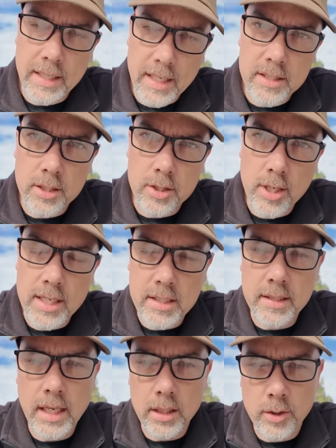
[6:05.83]
connects and tries
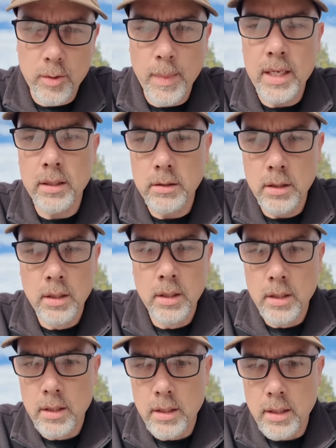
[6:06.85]
to download mail
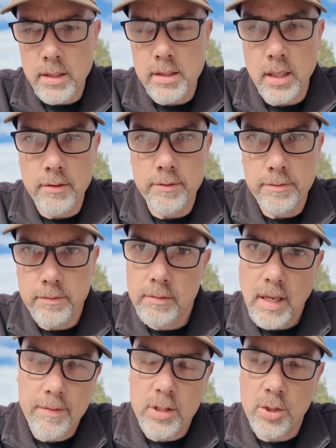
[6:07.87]
instead of
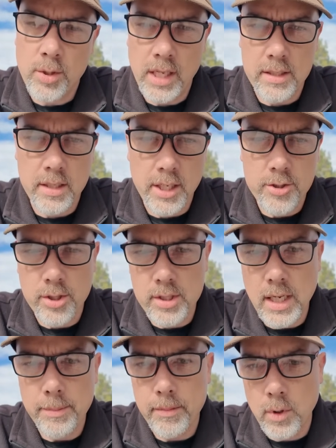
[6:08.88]
having to do that as an extra
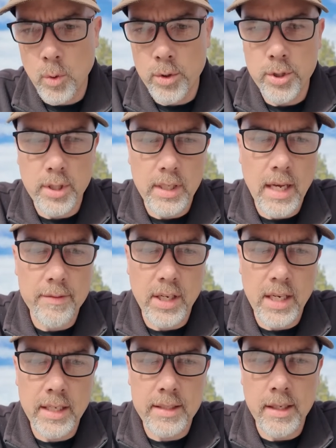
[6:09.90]
step, or you can have
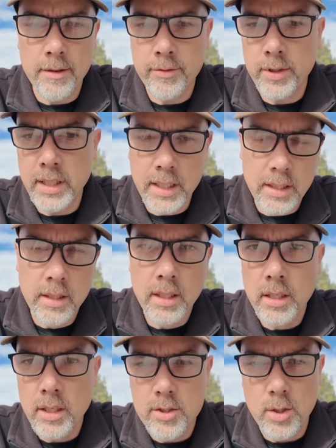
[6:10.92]
it connect every
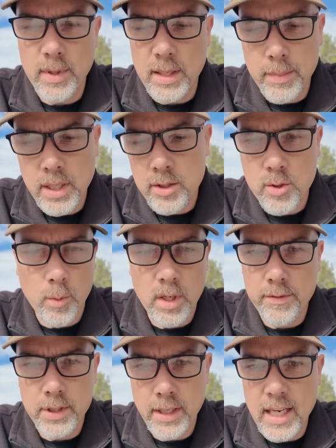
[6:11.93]
so many minutes or
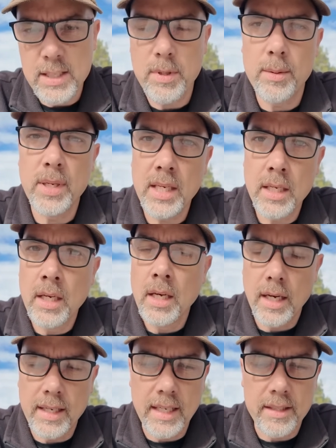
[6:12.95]
whatever the case may be.
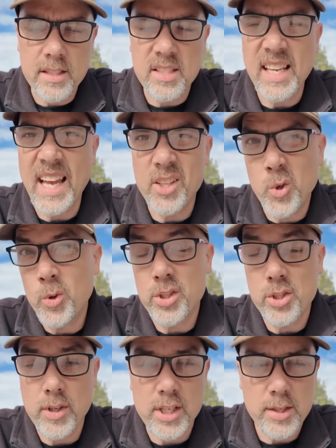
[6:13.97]
Again, this is at your
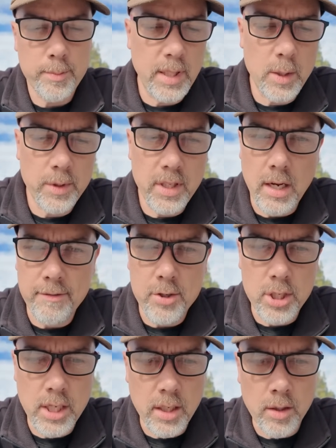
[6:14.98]
discretion. Play with it
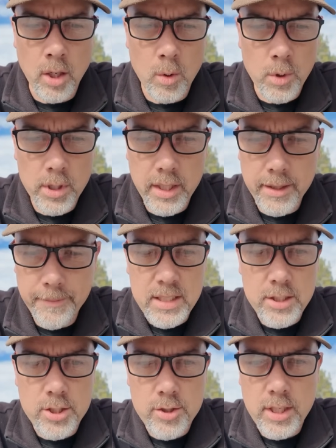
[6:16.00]
after you get it all working.
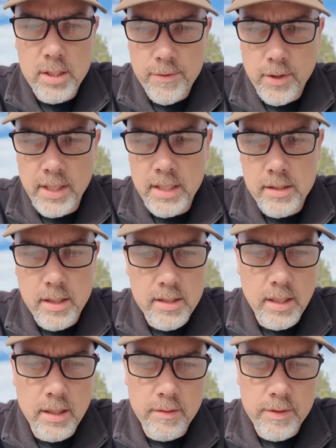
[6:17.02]
Message transfer is
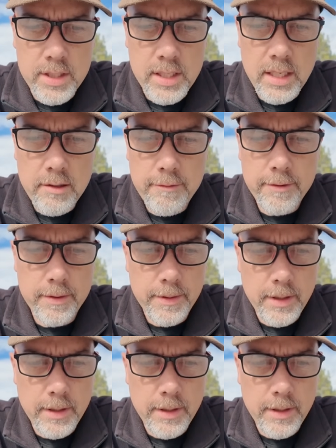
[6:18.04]
send and receive,